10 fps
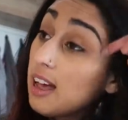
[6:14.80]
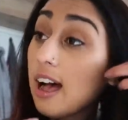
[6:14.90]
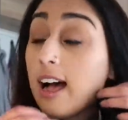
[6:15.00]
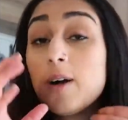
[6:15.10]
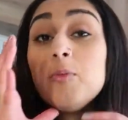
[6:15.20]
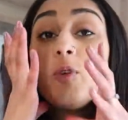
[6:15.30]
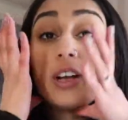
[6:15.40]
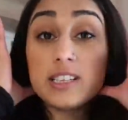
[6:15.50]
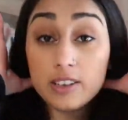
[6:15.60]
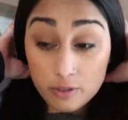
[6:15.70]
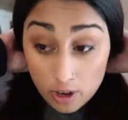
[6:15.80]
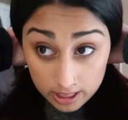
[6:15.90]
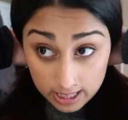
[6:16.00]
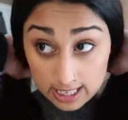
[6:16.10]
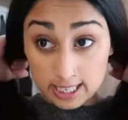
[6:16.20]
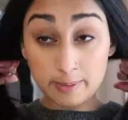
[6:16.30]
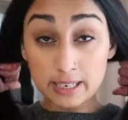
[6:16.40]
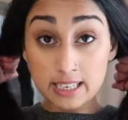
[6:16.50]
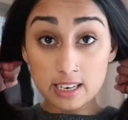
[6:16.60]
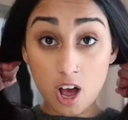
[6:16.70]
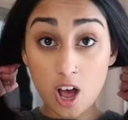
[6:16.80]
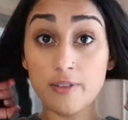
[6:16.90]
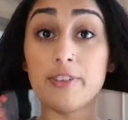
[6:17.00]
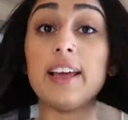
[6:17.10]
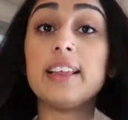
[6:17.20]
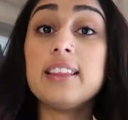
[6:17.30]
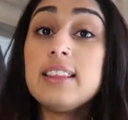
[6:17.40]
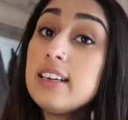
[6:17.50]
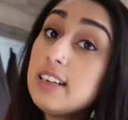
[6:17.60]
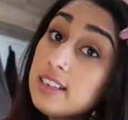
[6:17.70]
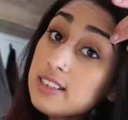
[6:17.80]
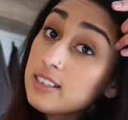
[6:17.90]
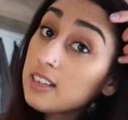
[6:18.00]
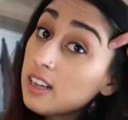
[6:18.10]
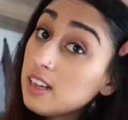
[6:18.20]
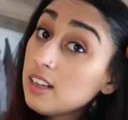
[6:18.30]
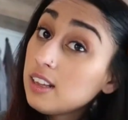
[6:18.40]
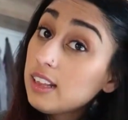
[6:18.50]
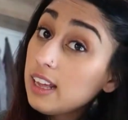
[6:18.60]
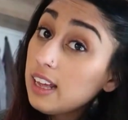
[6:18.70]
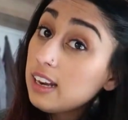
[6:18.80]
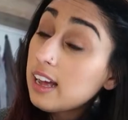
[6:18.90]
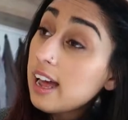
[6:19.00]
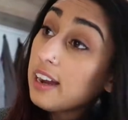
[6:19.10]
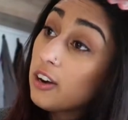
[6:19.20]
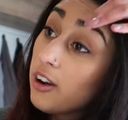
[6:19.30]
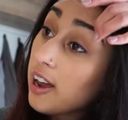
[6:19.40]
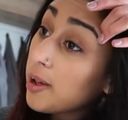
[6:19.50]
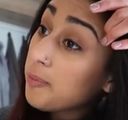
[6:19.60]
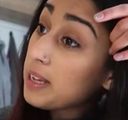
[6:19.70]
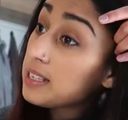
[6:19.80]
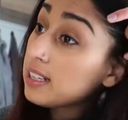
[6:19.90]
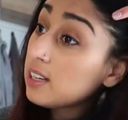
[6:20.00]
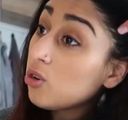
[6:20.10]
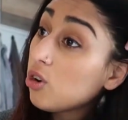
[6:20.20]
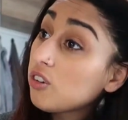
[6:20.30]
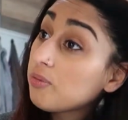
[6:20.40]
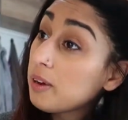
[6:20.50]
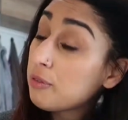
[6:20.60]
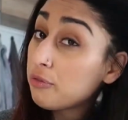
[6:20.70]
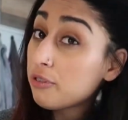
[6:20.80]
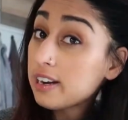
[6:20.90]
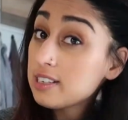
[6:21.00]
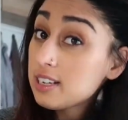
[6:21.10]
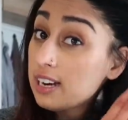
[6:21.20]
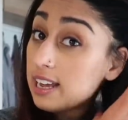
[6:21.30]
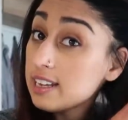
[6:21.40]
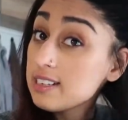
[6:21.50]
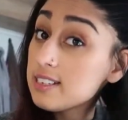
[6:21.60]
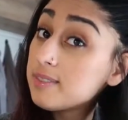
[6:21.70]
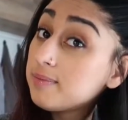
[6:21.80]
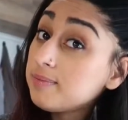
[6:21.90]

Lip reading: once I've got this split in half like this, then I grab basically all of my front layers